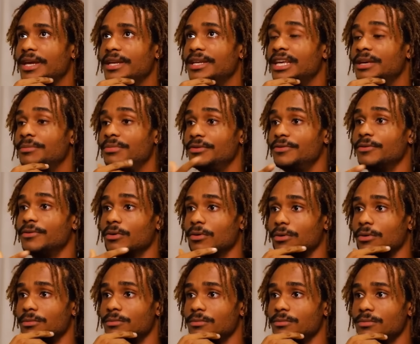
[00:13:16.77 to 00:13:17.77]
a day
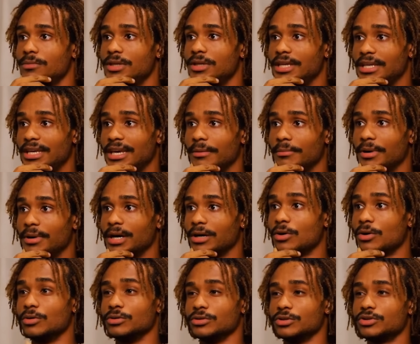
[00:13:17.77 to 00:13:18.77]
before he came
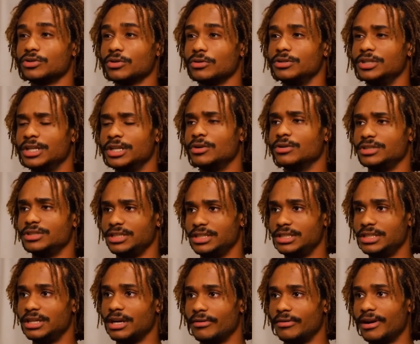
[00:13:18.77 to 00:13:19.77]
back on Sunday because he
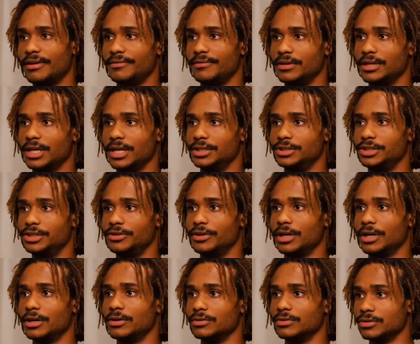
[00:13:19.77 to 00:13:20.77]
did arrive in
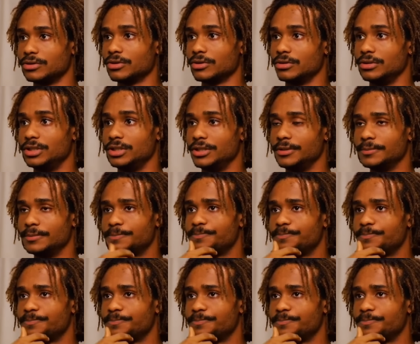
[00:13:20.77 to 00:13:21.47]
Nigeria on Sunday.